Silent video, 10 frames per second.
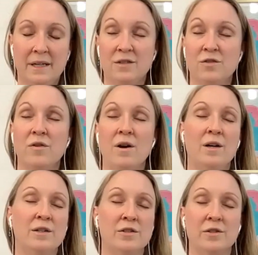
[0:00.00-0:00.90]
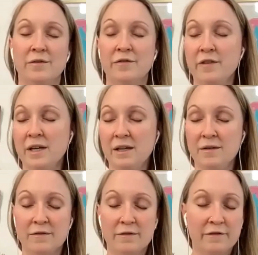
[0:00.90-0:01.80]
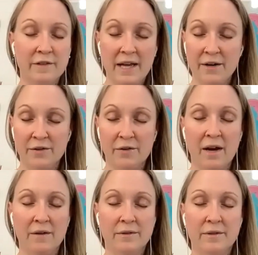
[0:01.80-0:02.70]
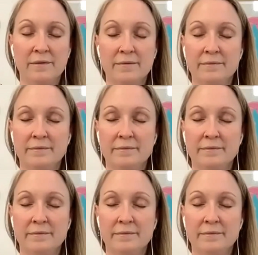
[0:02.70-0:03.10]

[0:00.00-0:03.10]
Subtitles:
legs crossed or feet flat on the ground.